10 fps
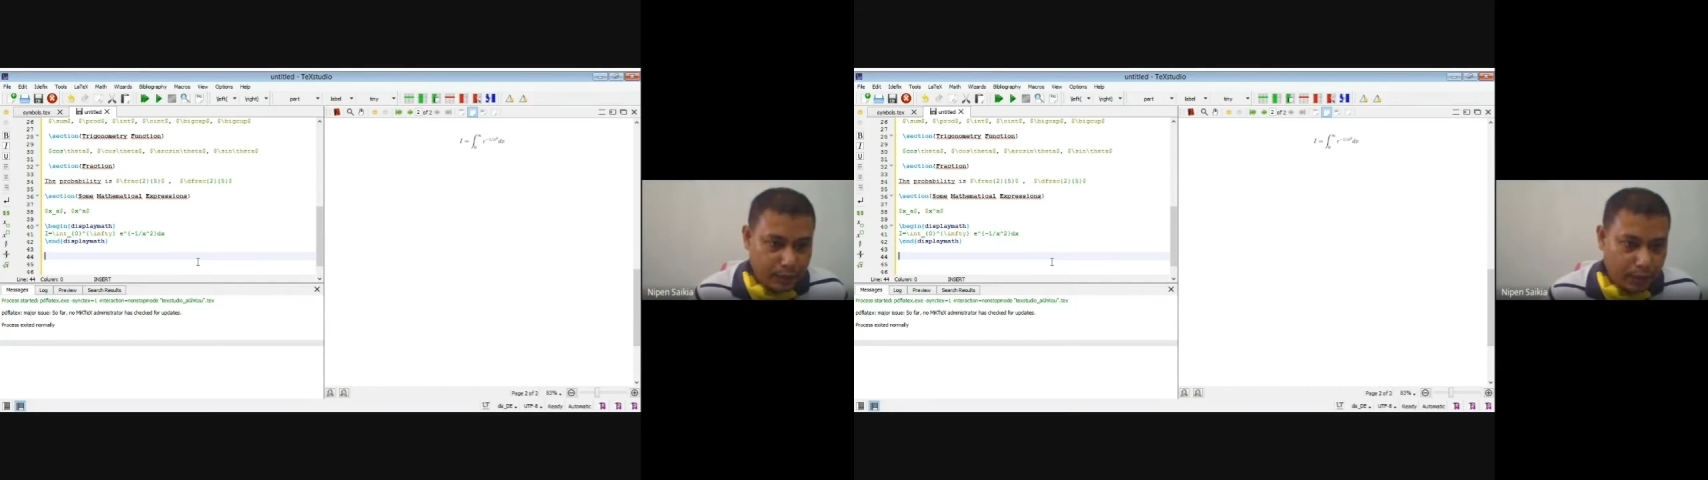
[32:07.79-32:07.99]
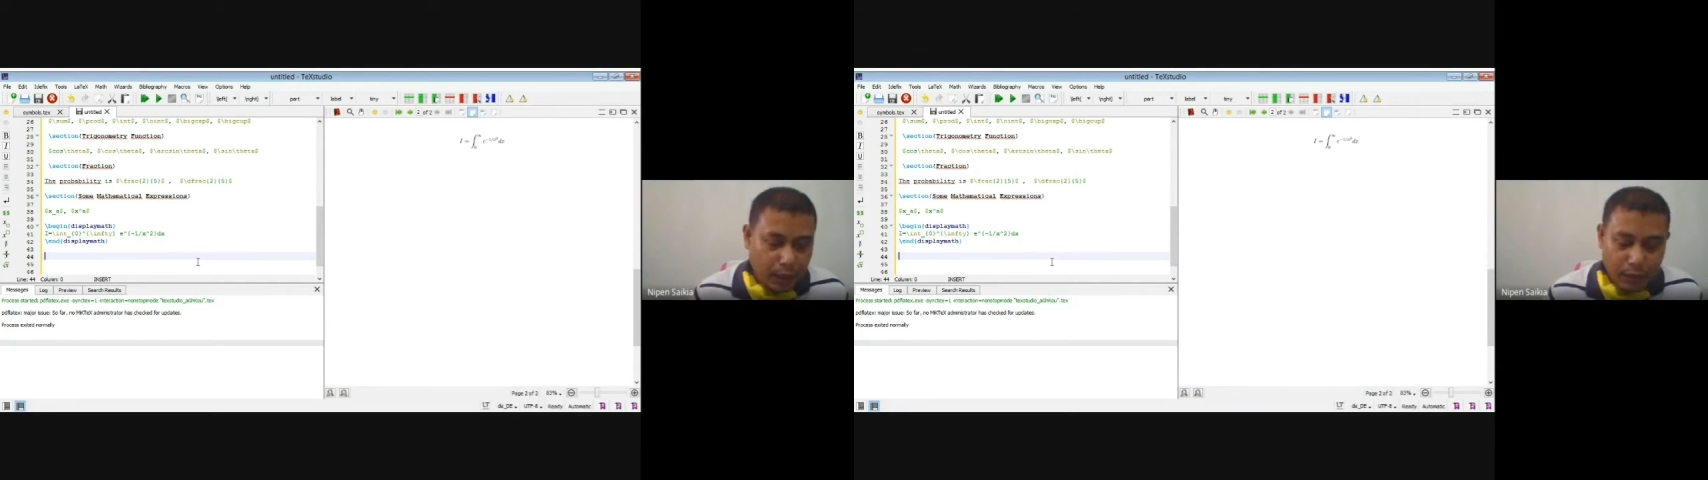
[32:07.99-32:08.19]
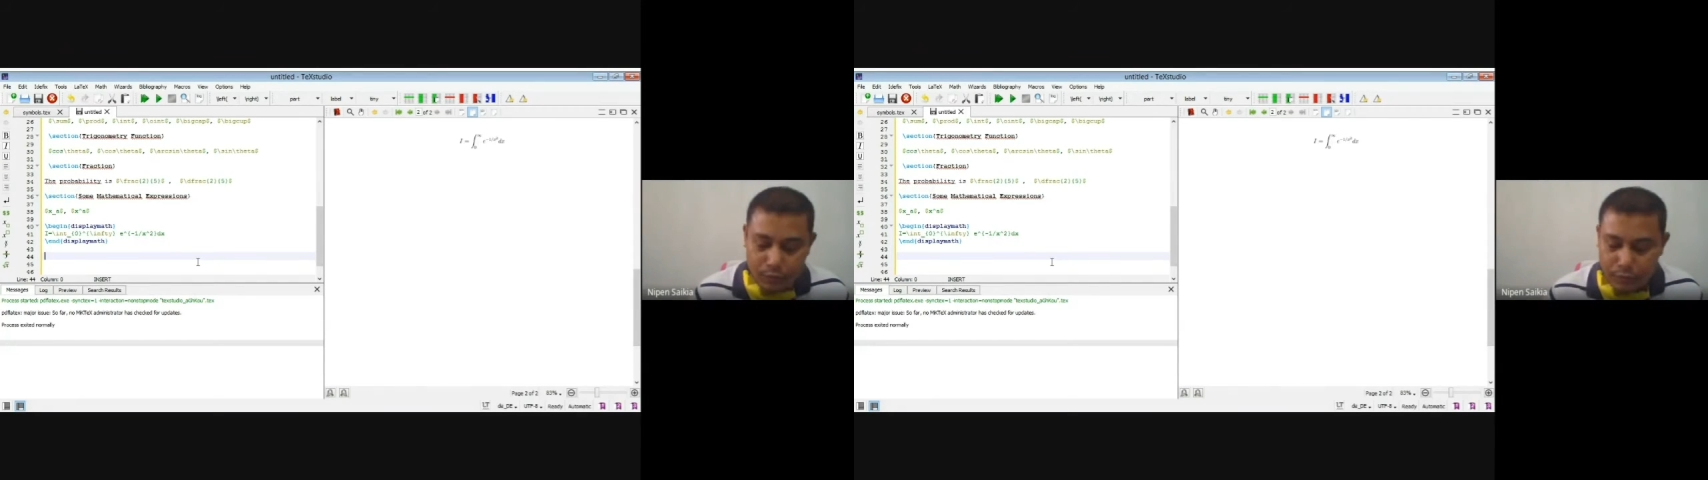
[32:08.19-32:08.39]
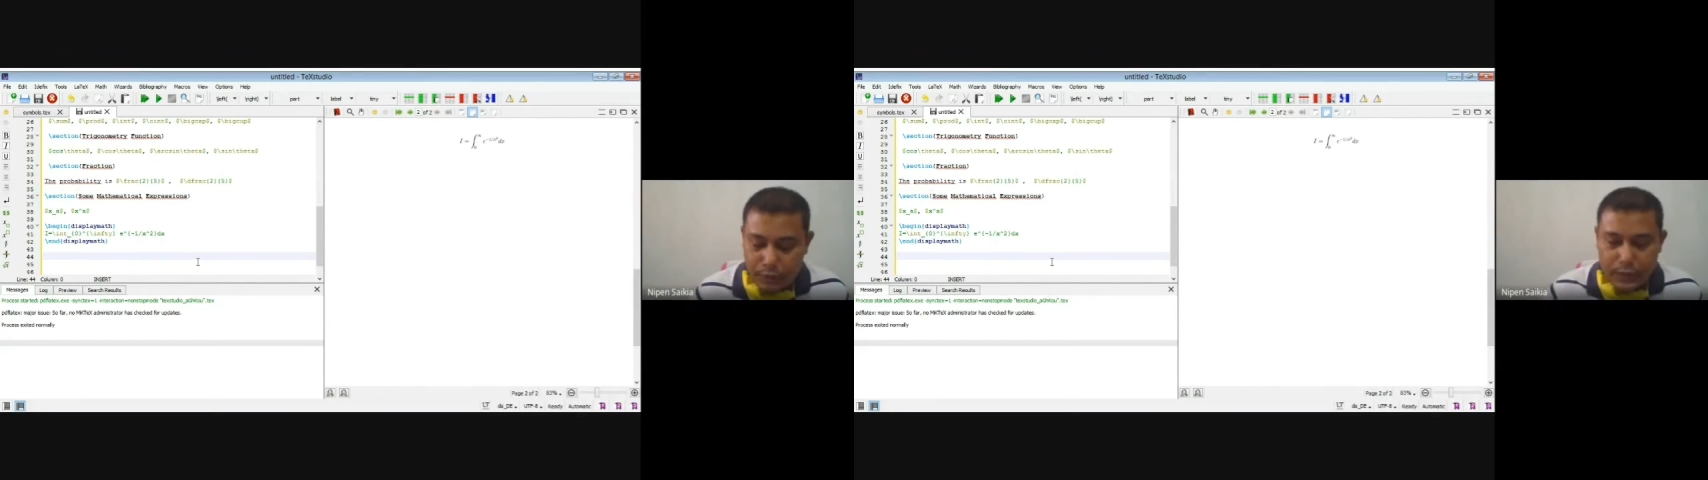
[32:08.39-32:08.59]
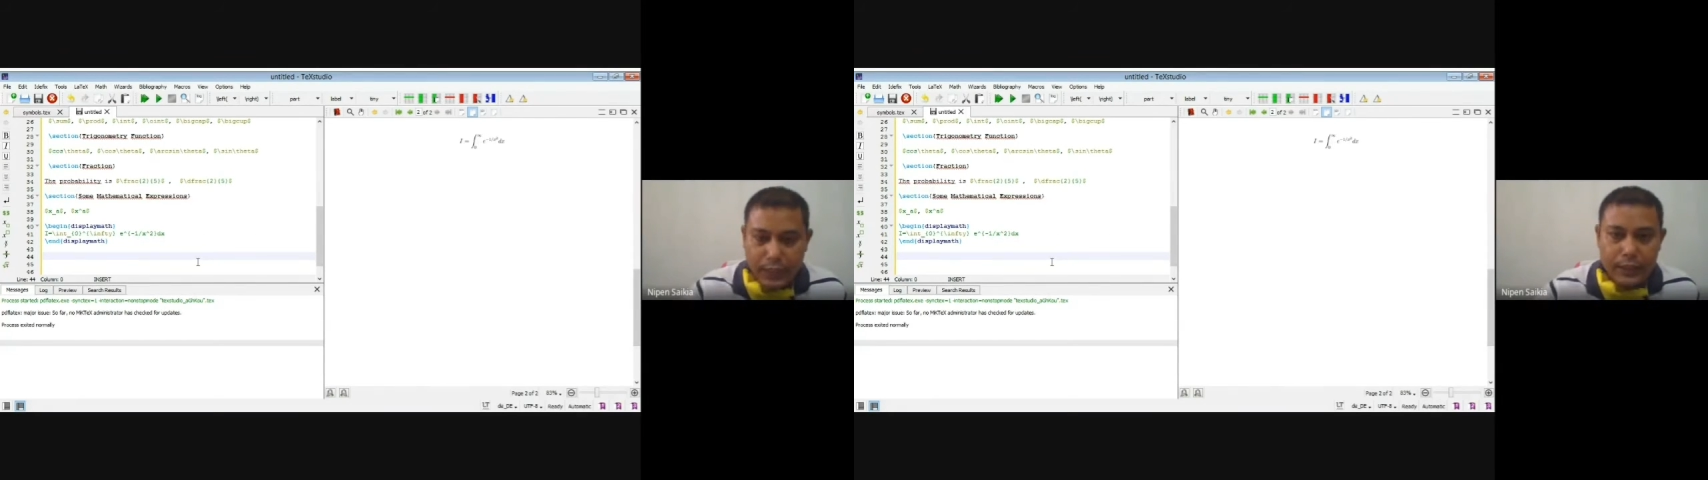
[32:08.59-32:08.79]
How to
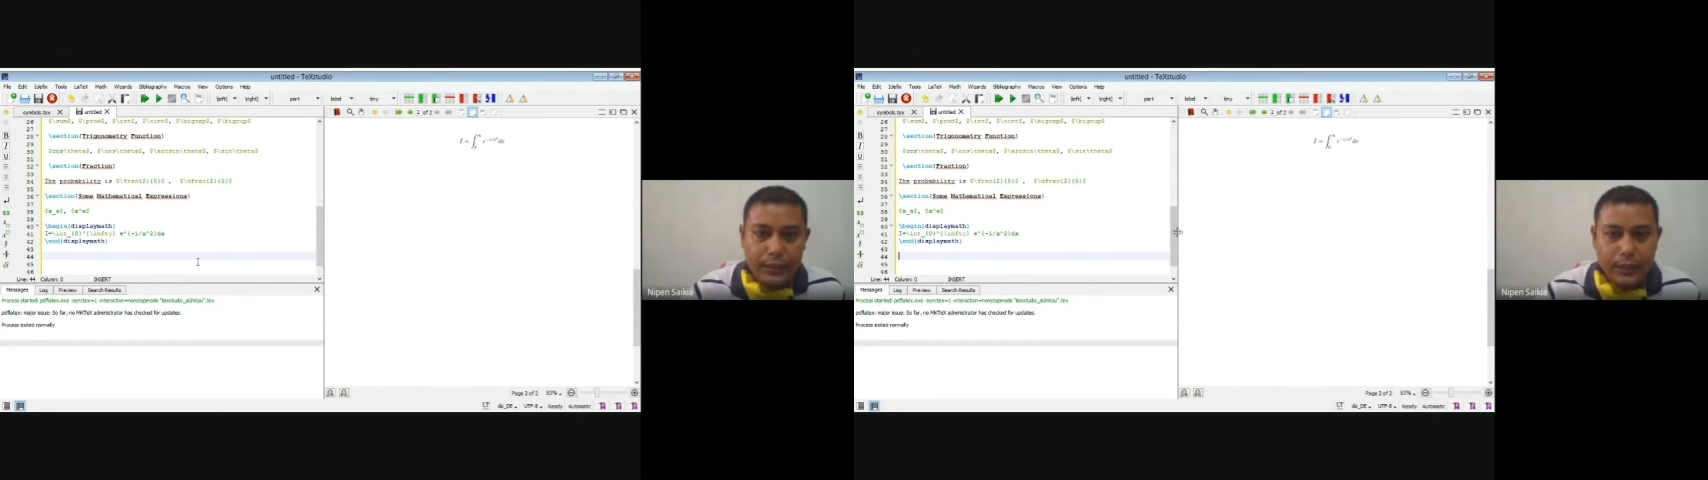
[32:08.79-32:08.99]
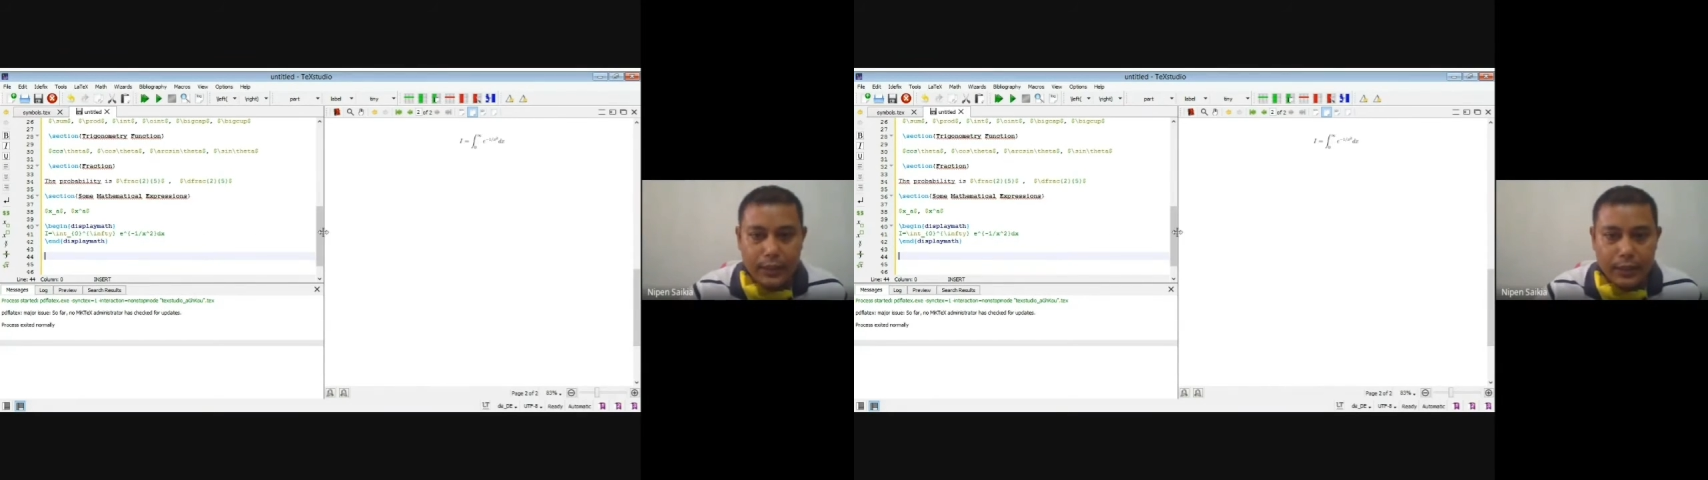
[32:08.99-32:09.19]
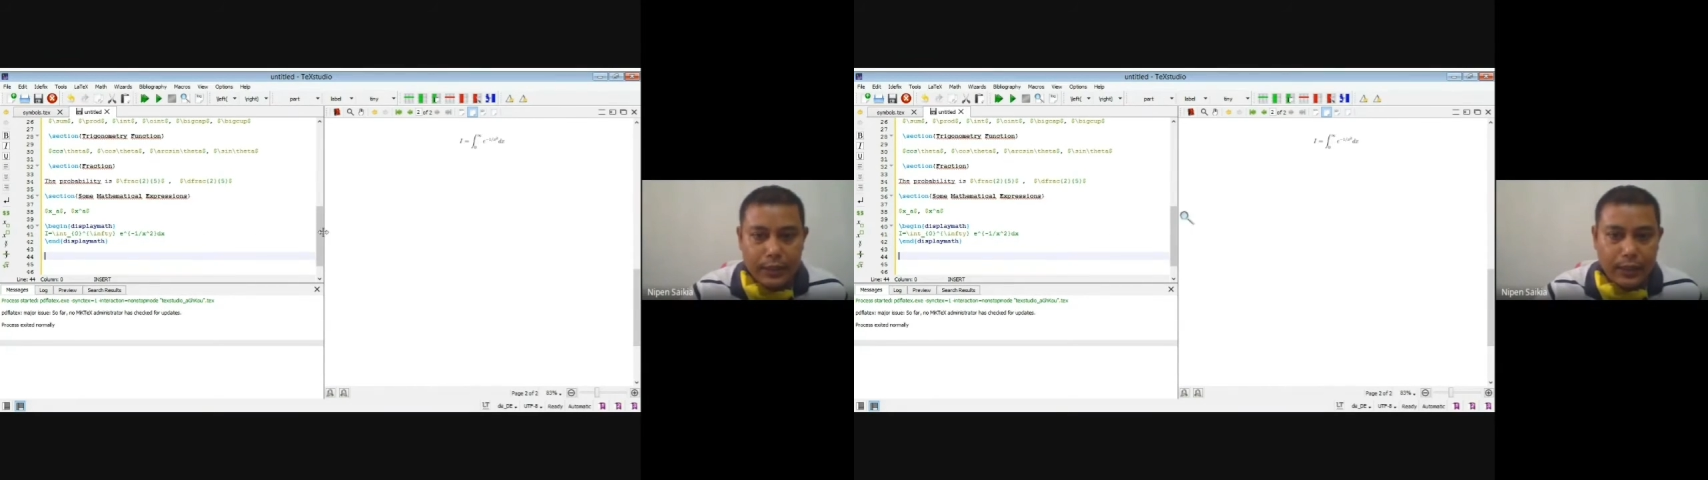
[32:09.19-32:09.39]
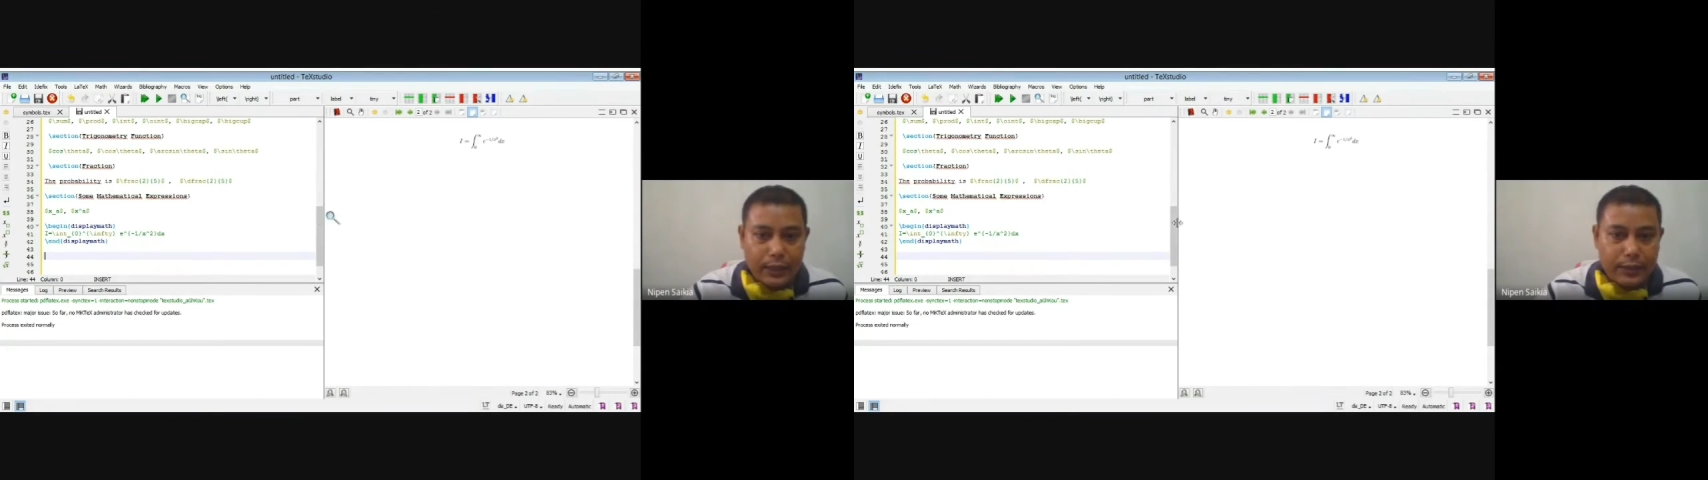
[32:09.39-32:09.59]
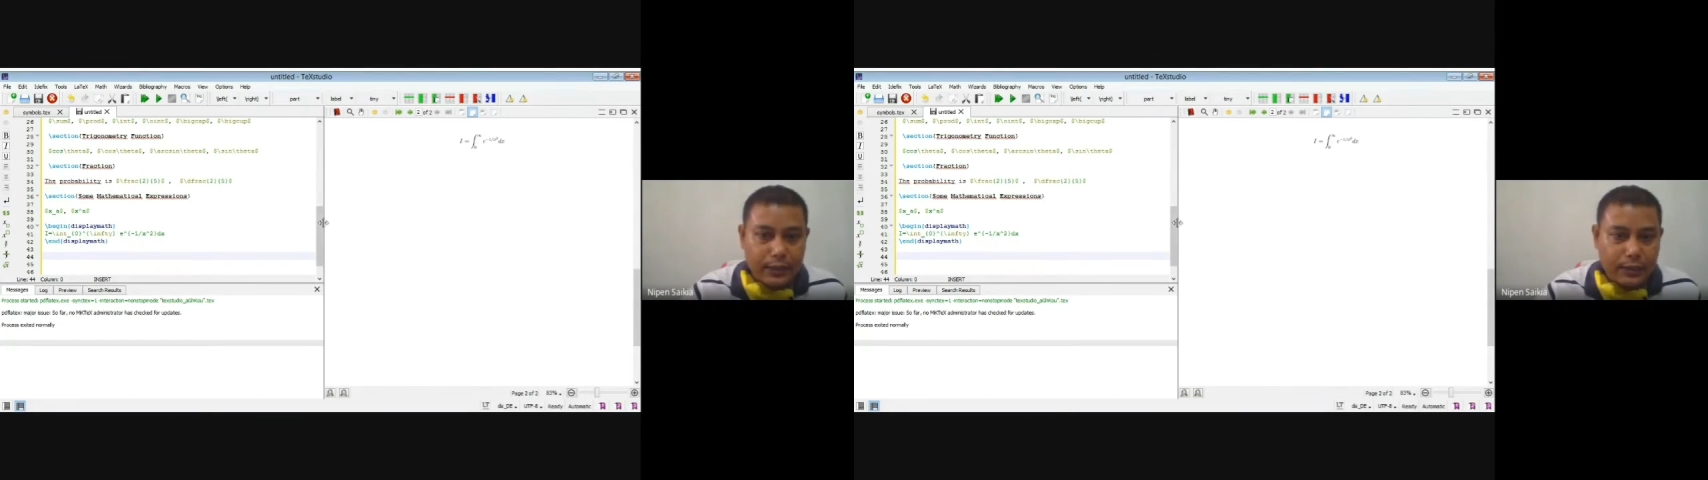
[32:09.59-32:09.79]
create
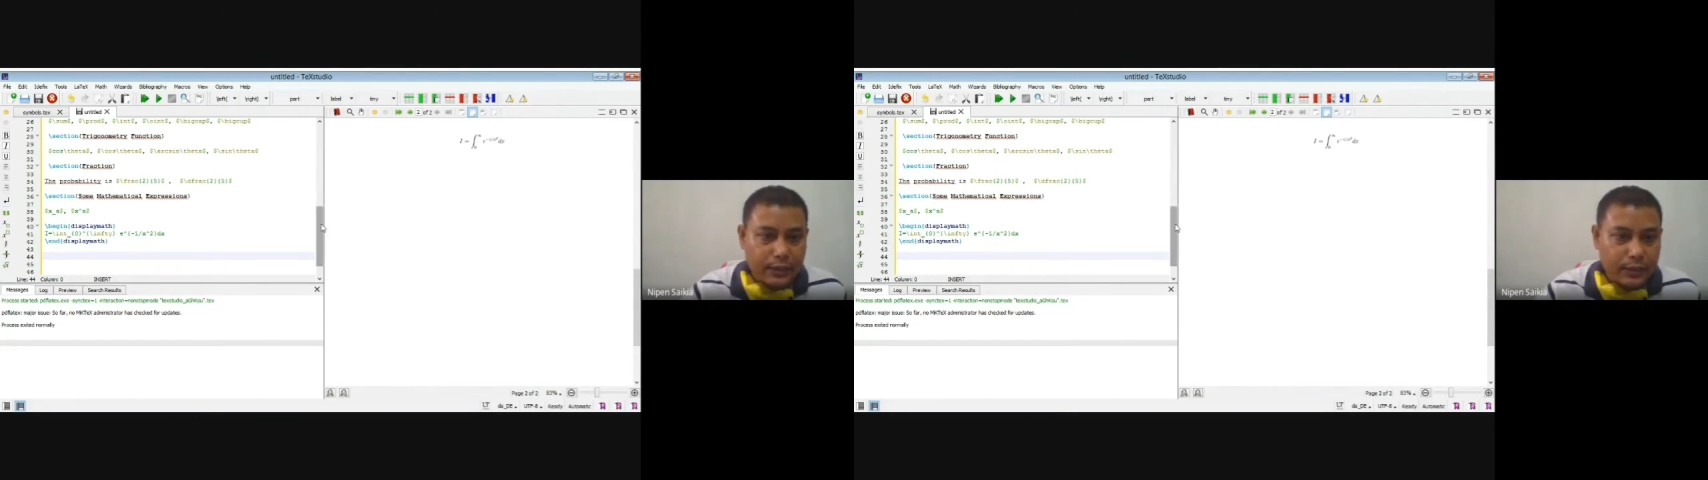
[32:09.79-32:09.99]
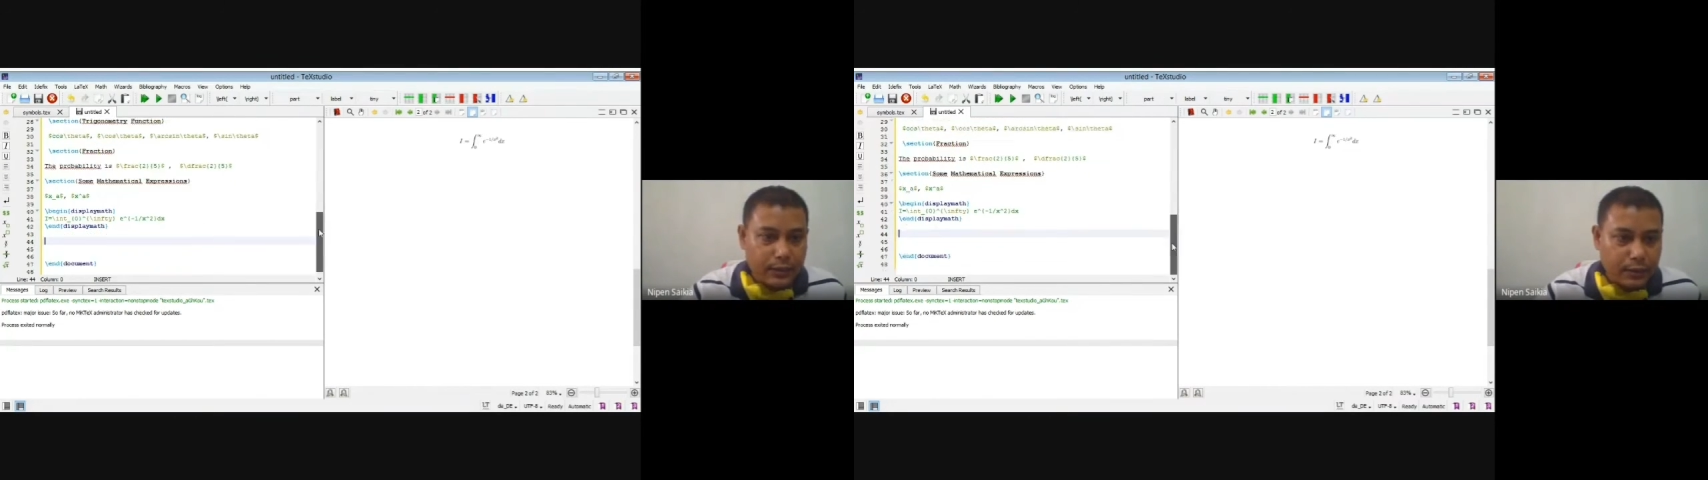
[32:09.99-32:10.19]
cases?